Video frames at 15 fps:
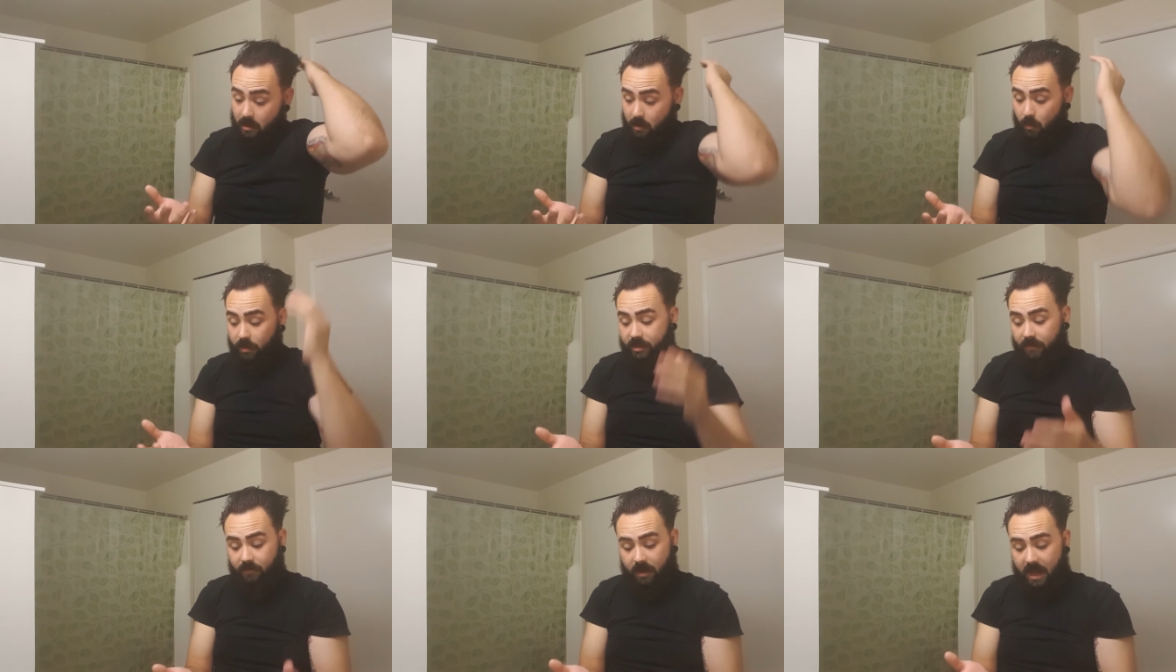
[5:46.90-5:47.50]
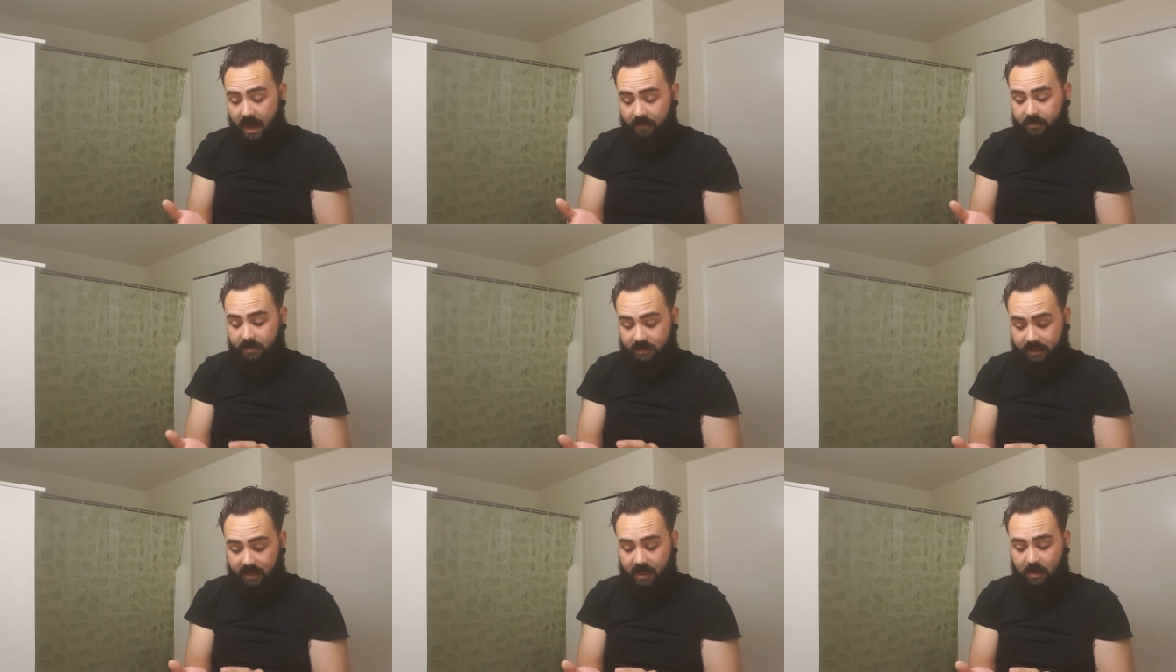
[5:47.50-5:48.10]
which, if you haven't
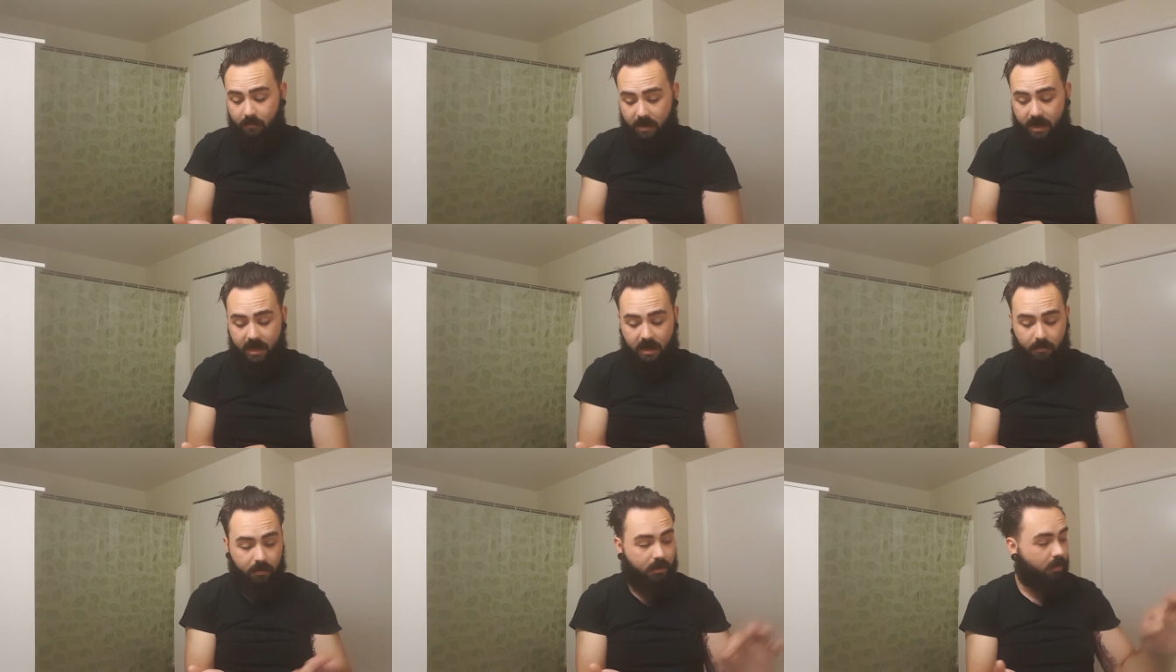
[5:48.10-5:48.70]
seen My Neighbor